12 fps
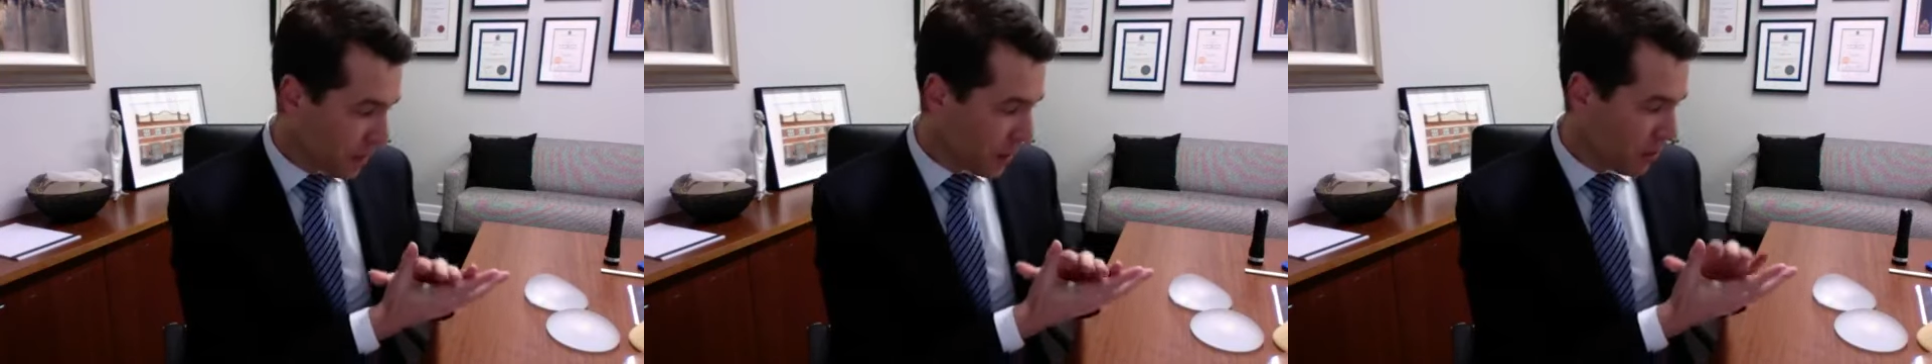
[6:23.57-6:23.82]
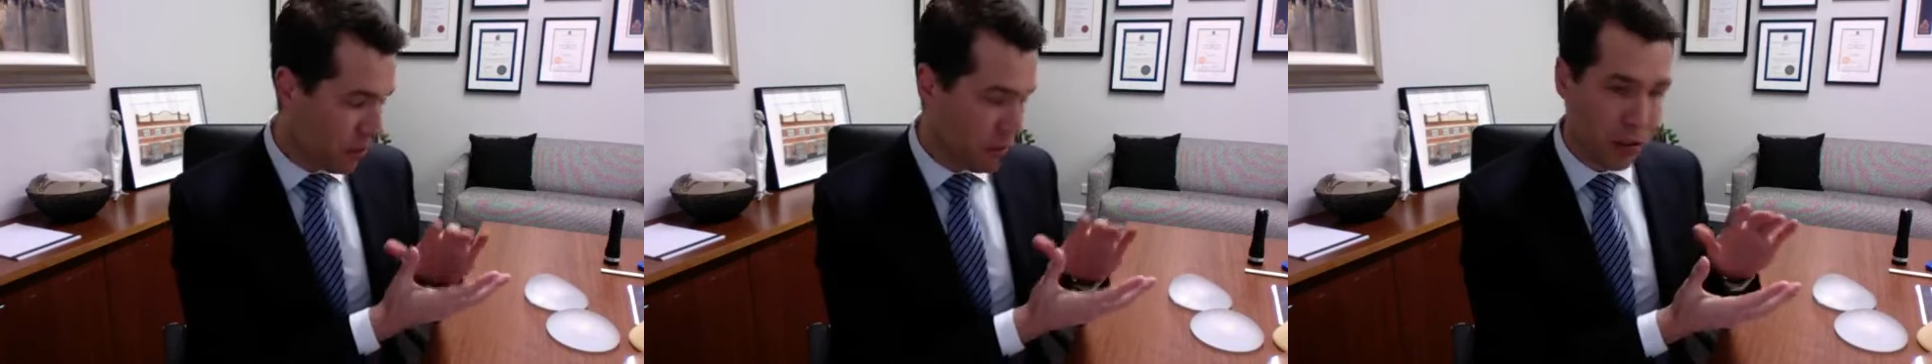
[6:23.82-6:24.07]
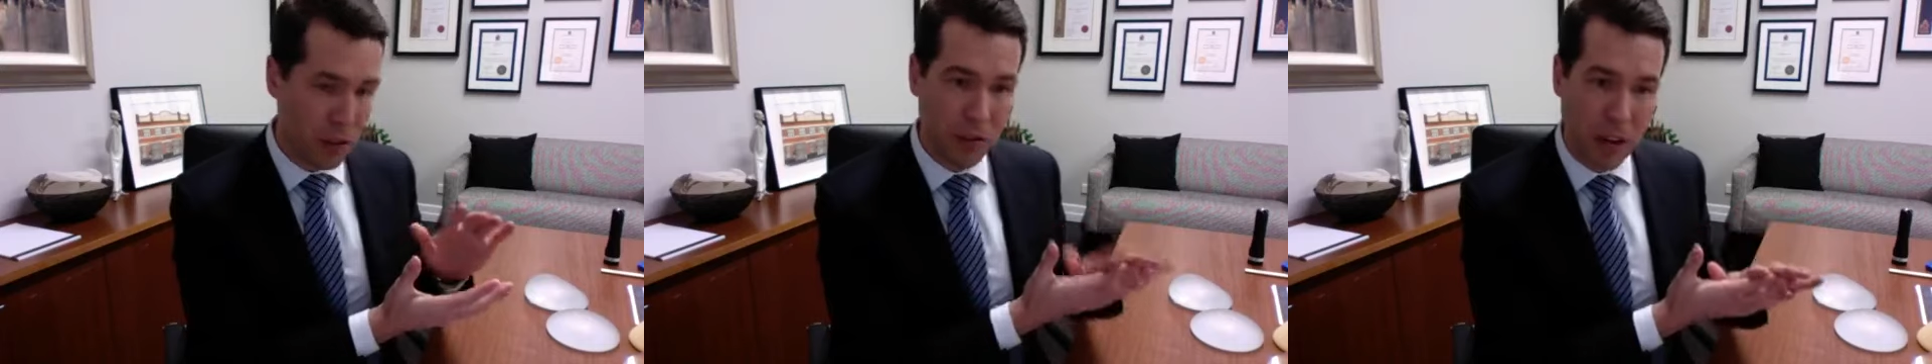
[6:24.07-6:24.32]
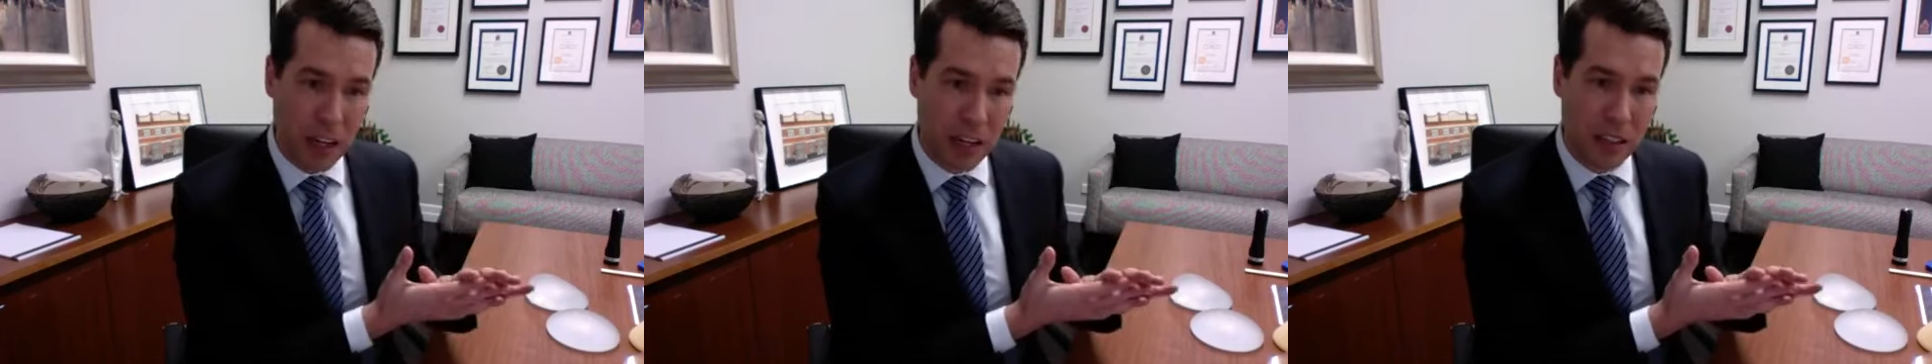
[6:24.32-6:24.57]
We've got a
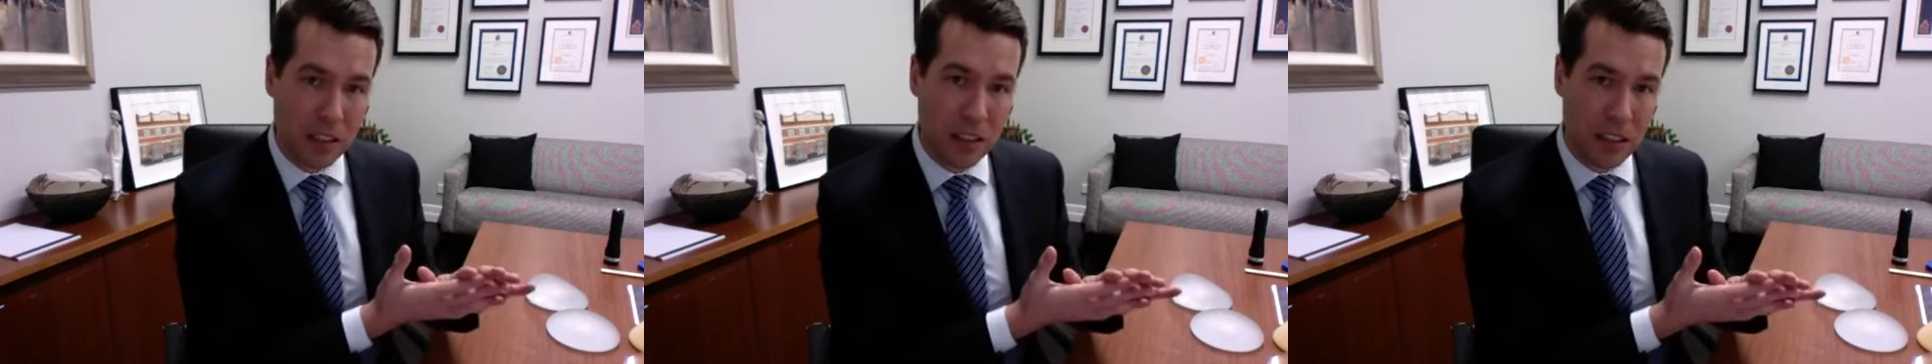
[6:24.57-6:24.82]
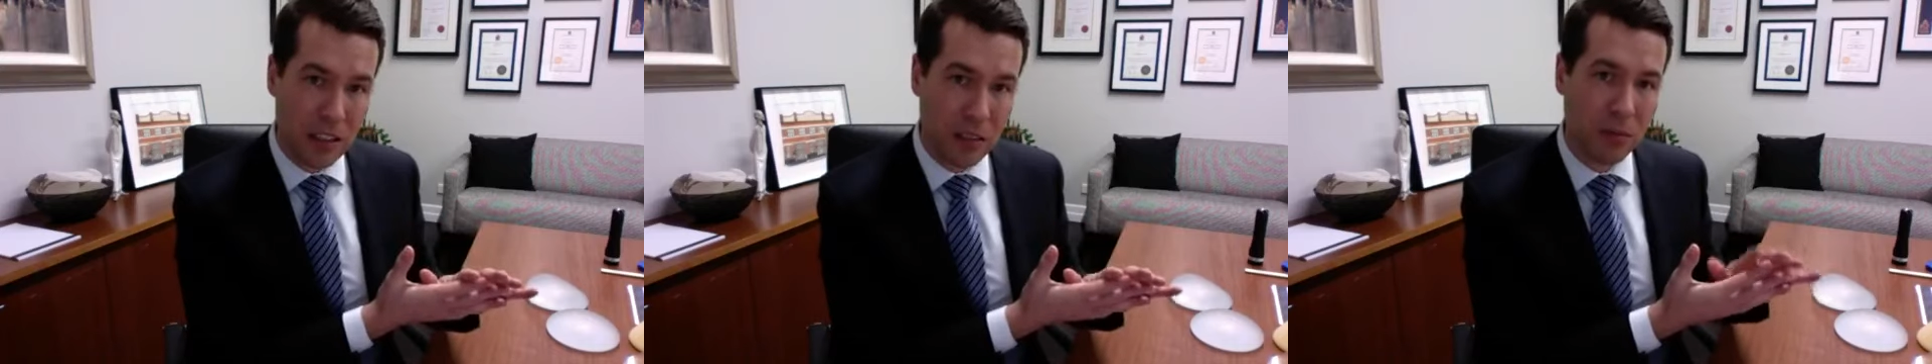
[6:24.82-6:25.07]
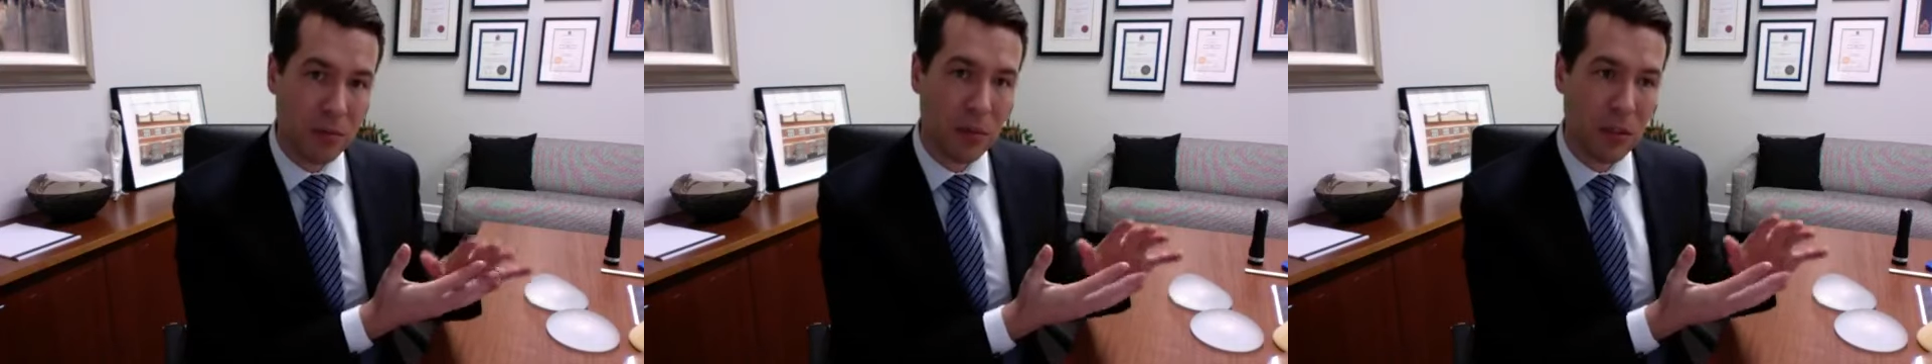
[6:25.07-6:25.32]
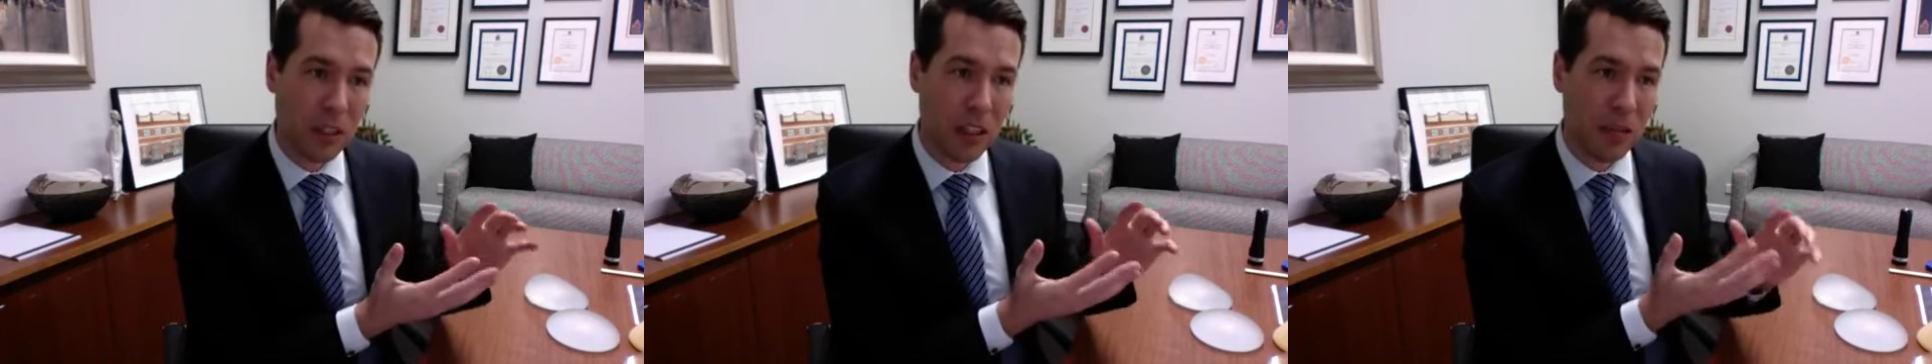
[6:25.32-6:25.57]
grading system
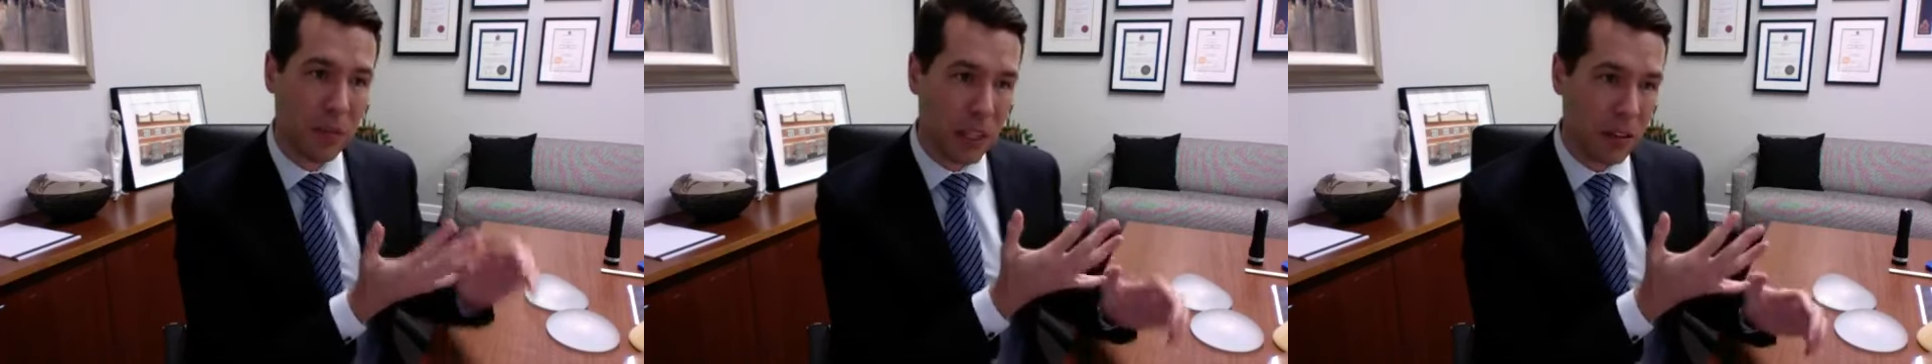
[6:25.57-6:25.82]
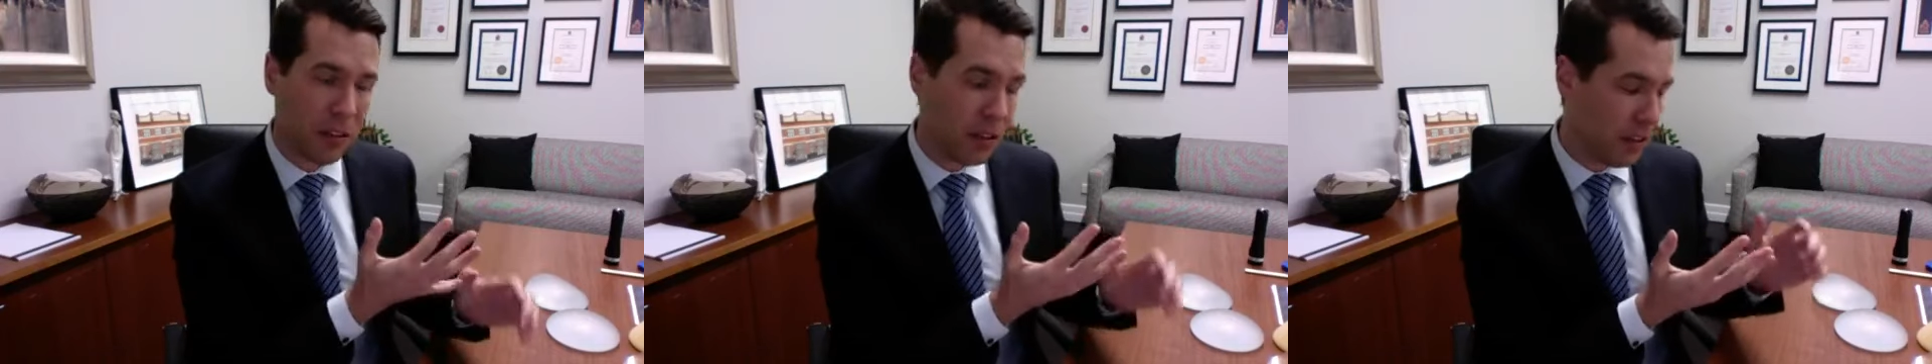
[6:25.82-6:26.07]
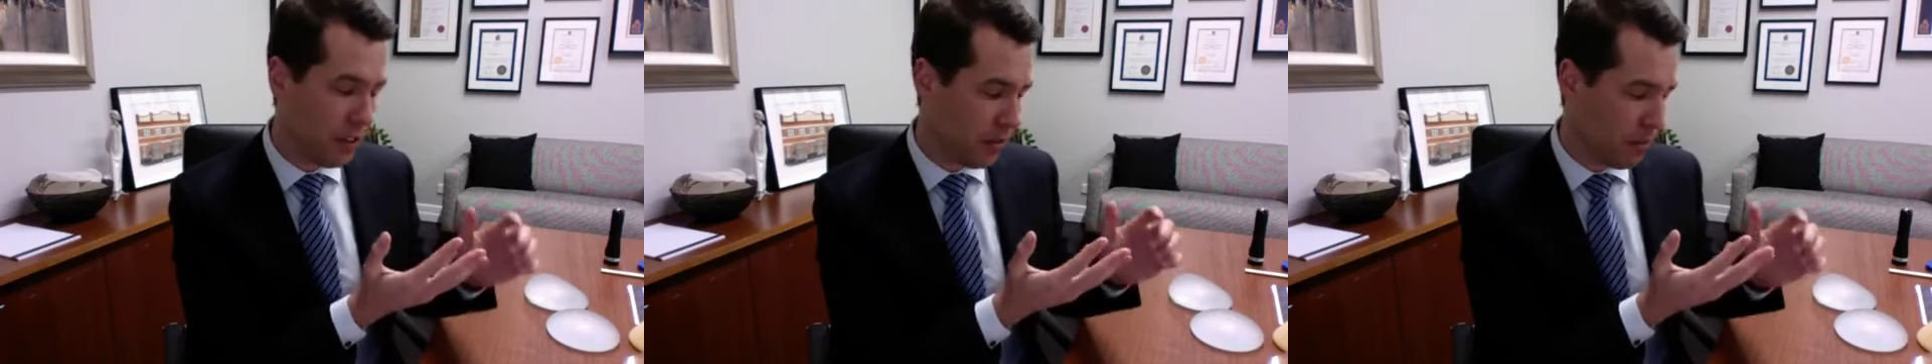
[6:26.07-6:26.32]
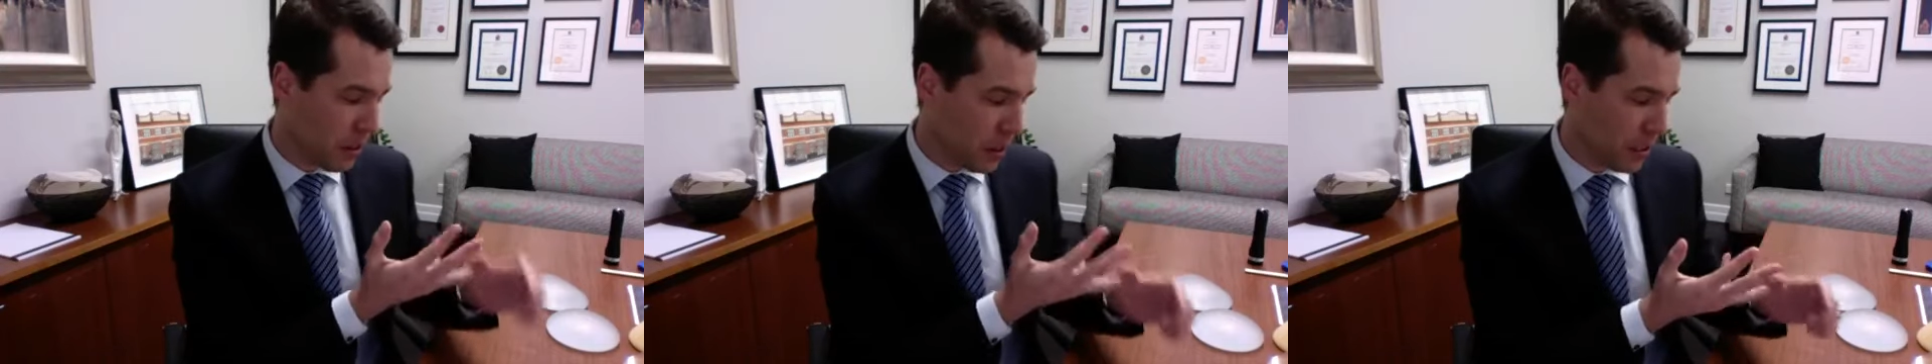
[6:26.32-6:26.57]
looking at macro,
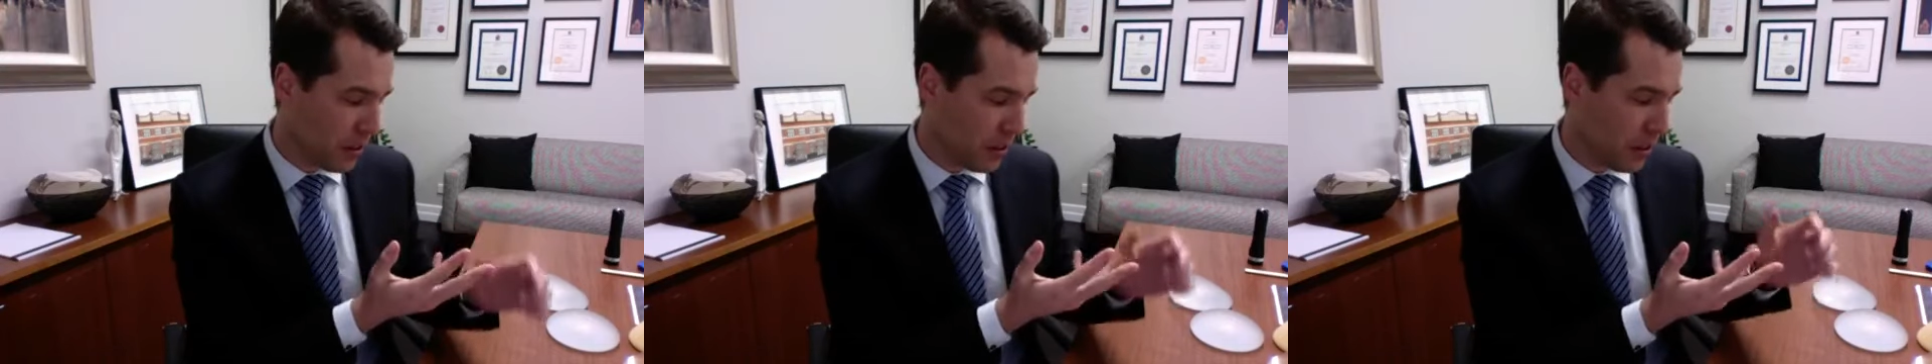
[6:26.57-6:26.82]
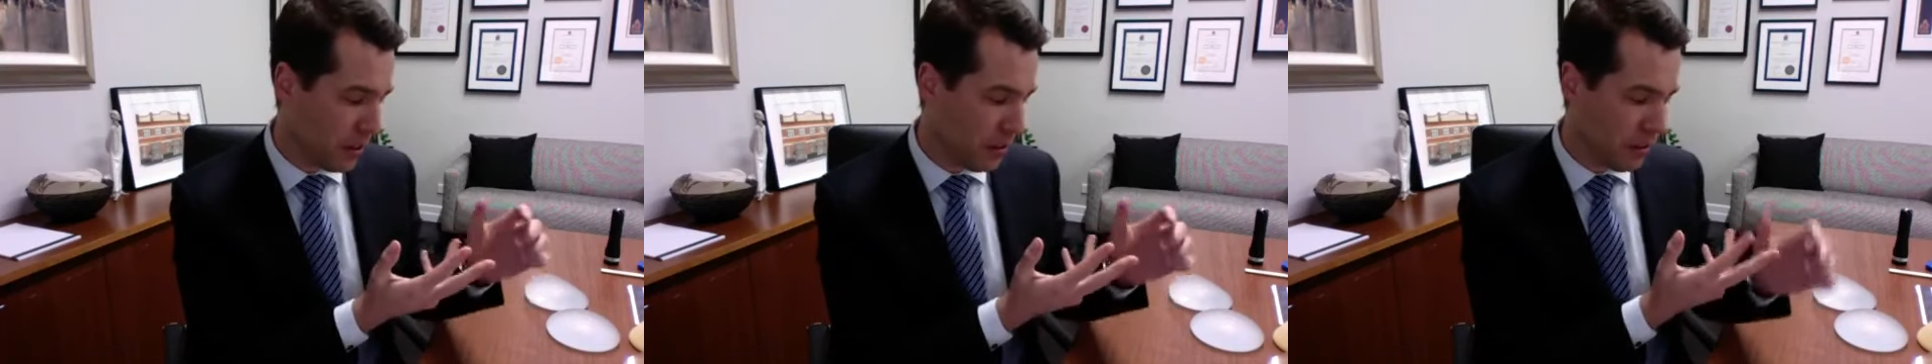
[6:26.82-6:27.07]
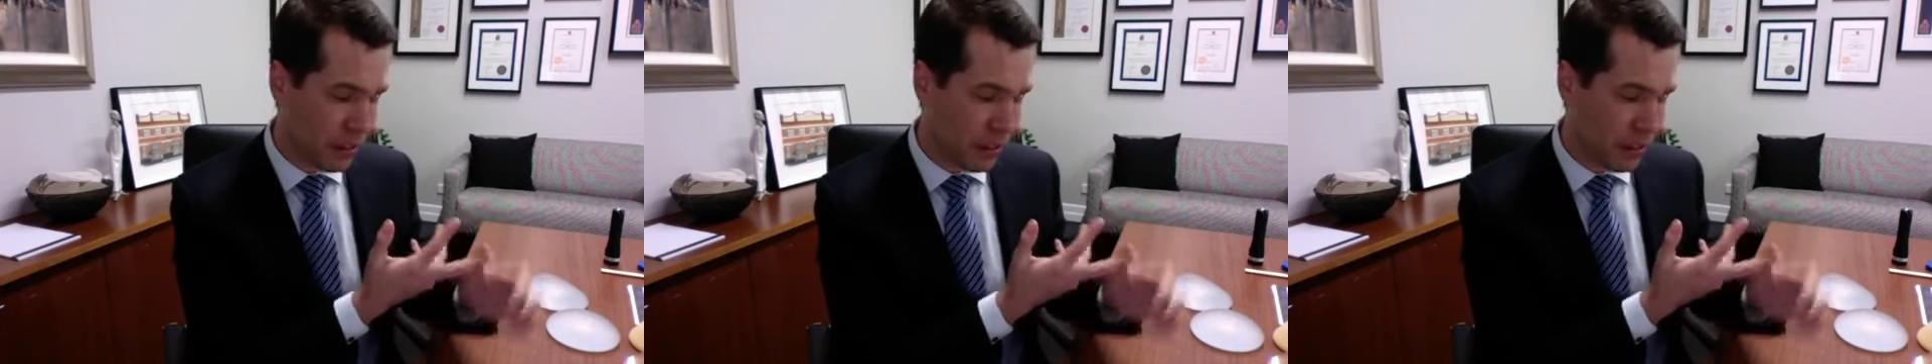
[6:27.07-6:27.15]
micro,